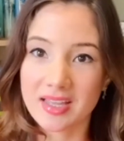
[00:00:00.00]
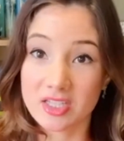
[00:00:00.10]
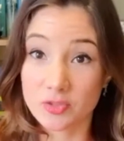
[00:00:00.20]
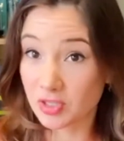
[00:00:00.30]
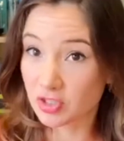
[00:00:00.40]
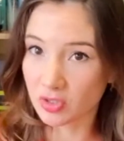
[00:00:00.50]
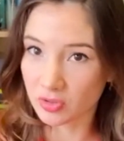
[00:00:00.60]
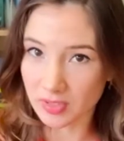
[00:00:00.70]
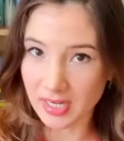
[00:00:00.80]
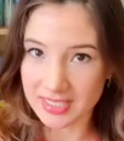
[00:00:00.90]
especially on the
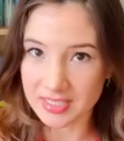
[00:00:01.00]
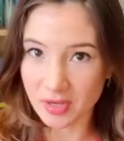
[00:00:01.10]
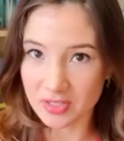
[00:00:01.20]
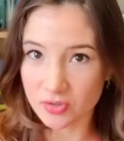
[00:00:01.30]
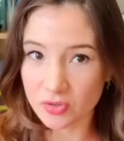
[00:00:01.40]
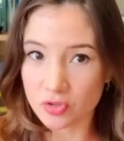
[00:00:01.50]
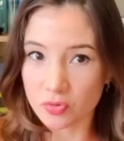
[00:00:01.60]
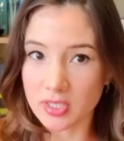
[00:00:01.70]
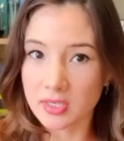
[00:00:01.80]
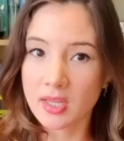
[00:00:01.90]
ReLEx SMILE
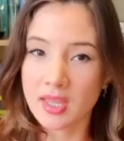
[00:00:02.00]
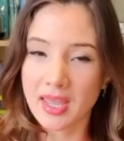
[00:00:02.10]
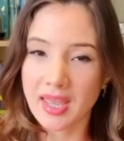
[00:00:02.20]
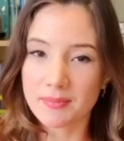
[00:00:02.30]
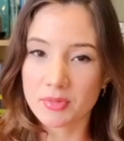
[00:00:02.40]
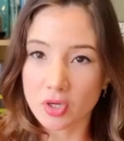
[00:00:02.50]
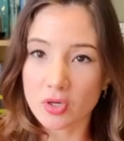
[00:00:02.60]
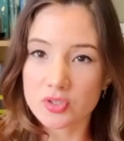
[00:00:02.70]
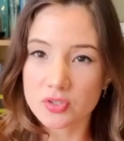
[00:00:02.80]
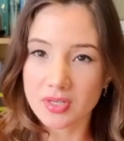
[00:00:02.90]
surgery, but
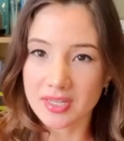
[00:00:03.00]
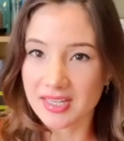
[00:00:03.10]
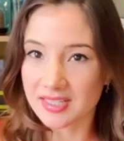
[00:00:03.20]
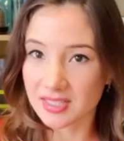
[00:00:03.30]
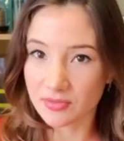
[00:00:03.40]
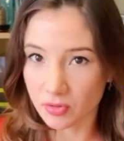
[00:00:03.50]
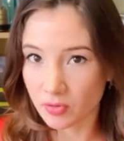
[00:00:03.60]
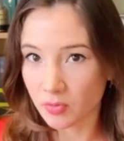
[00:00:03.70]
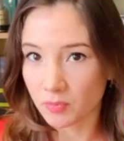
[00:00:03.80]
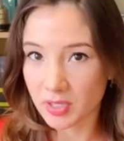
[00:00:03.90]
also that he has
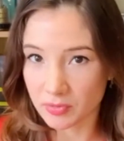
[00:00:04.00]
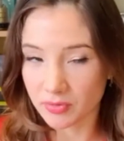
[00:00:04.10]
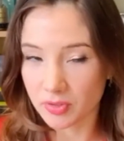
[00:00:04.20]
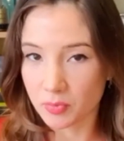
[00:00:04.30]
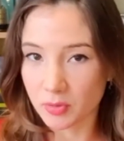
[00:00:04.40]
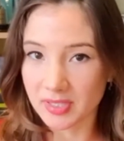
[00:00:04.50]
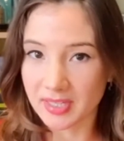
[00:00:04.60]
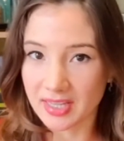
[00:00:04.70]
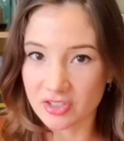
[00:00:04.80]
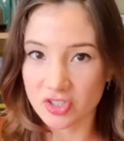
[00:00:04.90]
several peer-reviewed
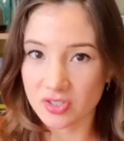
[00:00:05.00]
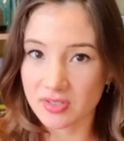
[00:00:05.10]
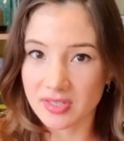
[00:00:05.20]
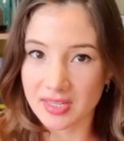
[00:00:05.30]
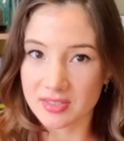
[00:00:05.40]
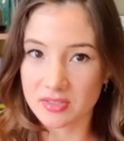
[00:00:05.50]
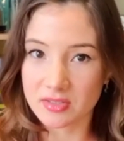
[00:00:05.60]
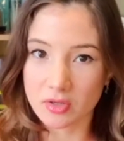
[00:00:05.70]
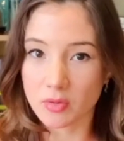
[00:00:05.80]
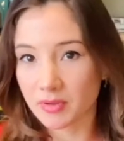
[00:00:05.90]
publications that,
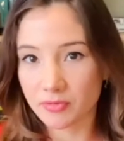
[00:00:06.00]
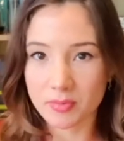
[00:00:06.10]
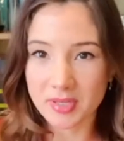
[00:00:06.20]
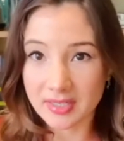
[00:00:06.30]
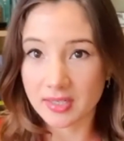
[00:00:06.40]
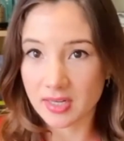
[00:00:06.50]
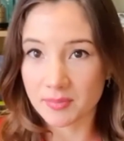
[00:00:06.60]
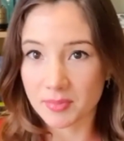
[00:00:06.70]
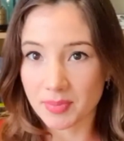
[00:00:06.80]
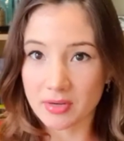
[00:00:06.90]
coming from an
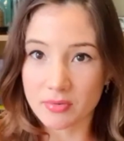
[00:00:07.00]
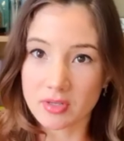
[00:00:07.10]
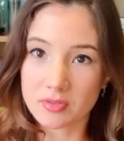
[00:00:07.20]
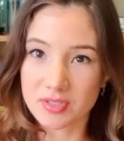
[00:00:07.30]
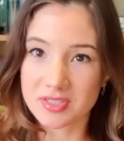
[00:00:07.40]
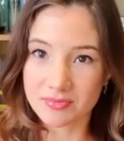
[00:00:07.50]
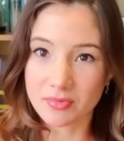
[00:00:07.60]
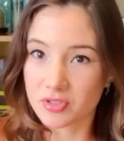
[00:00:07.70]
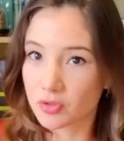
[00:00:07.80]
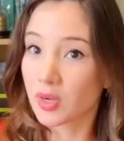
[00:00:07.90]
academic background, was
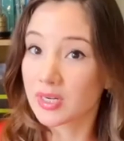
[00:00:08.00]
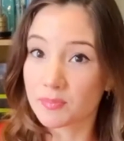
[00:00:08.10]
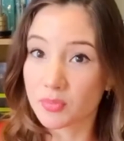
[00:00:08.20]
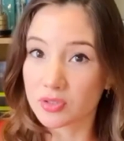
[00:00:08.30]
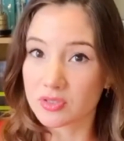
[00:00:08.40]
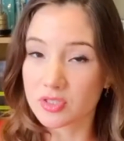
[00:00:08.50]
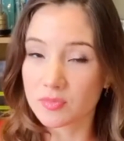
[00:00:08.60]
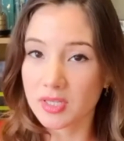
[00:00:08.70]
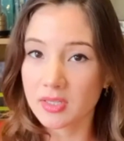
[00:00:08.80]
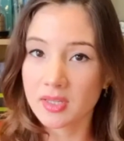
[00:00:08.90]
also quite important to
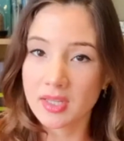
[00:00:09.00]
me.